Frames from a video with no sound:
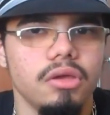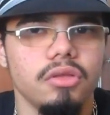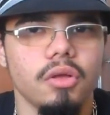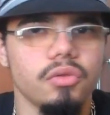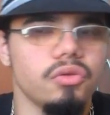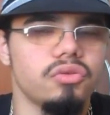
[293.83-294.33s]

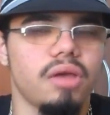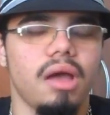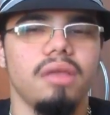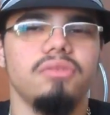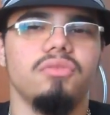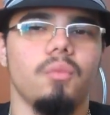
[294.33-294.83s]
Those
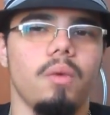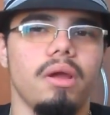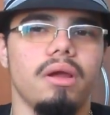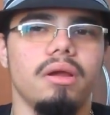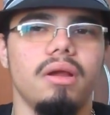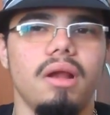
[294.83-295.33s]
kinds
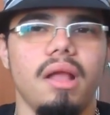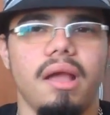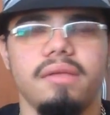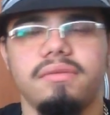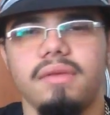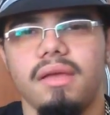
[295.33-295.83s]
where
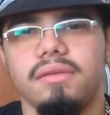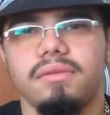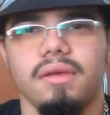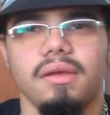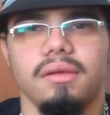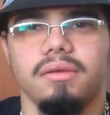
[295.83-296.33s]
it
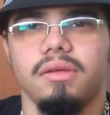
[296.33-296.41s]
says,